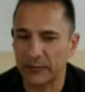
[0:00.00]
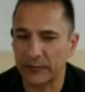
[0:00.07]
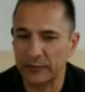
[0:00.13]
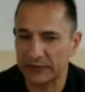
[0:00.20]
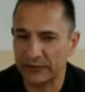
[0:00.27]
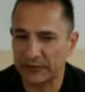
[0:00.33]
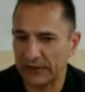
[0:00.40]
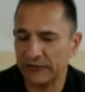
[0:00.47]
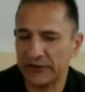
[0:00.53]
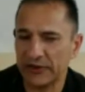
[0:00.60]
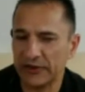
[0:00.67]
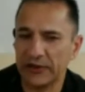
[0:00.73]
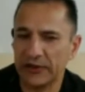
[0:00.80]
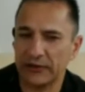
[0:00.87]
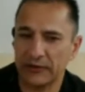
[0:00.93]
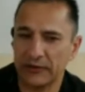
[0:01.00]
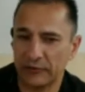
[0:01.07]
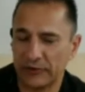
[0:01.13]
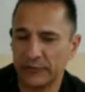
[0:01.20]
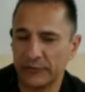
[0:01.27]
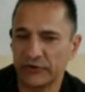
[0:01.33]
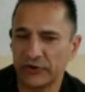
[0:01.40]
up. I mean, David K.,
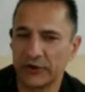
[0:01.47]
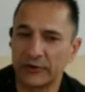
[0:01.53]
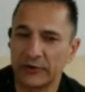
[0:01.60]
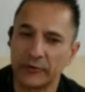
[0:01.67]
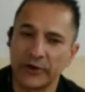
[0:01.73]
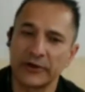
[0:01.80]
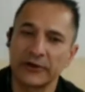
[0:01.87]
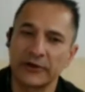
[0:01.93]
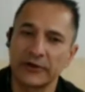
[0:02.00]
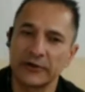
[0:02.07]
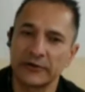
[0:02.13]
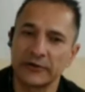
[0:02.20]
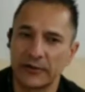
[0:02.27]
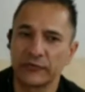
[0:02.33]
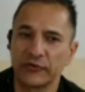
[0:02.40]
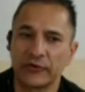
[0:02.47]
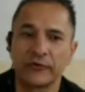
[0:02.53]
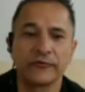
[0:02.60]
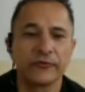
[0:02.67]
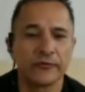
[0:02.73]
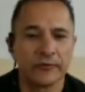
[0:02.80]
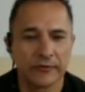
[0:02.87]
you're absolutely right in terms
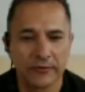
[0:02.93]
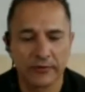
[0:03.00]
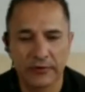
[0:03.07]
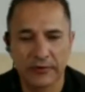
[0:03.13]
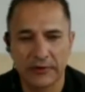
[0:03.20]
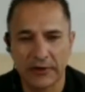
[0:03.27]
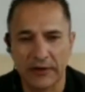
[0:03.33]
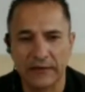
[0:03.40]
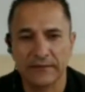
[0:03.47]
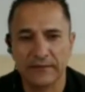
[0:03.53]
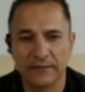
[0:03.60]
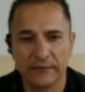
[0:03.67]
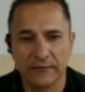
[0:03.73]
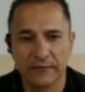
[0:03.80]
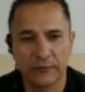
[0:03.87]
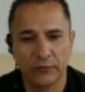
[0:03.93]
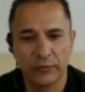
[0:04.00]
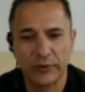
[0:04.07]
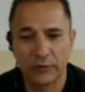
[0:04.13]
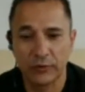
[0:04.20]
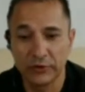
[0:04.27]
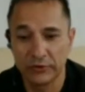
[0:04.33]
of, yes, we
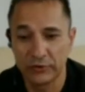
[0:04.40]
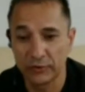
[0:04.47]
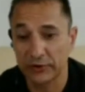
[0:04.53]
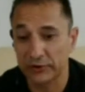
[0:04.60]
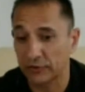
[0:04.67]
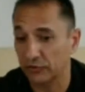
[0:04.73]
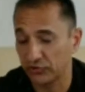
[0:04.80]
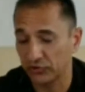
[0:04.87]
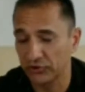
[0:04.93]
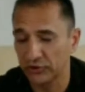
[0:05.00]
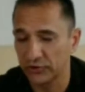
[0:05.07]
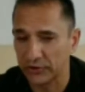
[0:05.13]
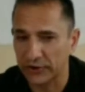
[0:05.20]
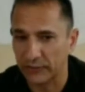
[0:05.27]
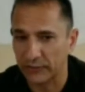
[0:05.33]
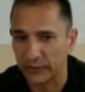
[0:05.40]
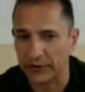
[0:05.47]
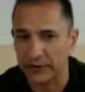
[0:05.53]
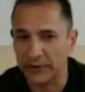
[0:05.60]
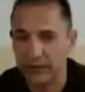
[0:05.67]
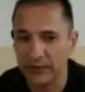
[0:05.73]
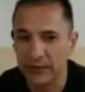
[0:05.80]
could do it or should do it that
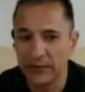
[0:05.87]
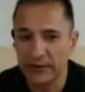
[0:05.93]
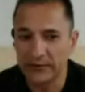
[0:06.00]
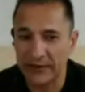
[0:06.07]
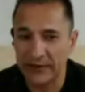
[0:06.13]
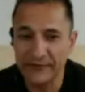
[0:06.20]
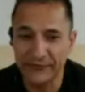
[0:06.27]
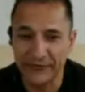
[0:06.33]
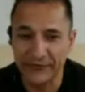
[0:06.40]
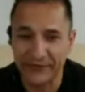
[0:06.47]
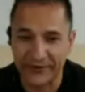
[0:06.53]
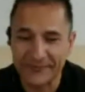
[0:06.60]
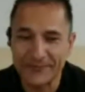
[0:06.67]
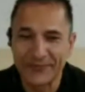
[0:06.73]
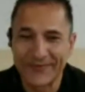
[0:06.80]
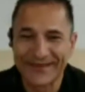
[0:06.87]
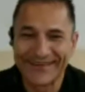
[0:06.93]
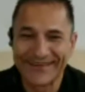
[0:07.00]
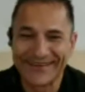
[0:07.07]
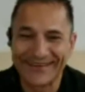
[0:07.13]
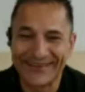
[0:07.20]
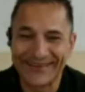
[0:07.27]
way. Denver,
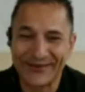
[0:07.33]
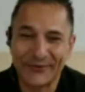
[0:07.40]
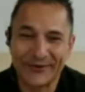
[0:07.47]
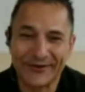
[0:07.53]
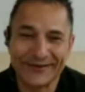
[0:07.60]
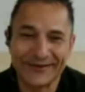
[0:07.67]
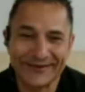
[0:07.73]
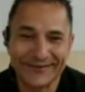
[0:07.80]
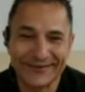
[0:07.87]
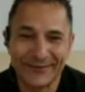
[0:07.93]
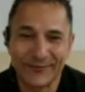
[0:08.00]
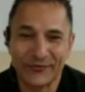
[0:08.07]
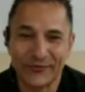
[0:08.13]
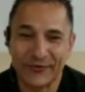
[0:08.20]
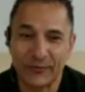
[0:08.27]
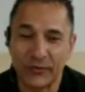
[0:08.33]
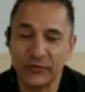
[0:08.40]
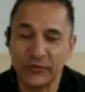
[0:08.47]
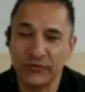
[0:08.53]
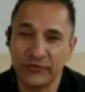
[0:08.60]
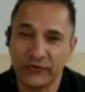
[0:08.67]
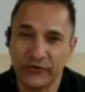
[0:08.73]
you're right in terms of the
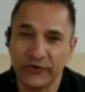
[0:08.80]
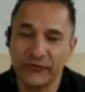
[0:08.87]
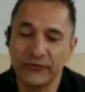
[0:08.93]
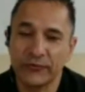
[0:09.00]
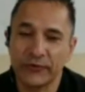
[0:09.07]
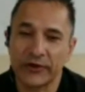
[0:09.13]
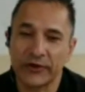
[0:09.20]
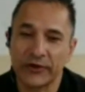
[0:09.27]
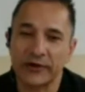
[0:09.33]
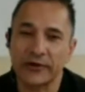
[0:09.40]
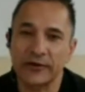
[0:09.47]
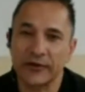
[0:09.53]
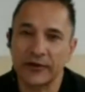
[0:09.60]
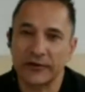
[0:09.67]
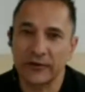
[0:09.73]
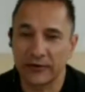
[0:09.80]
most software, like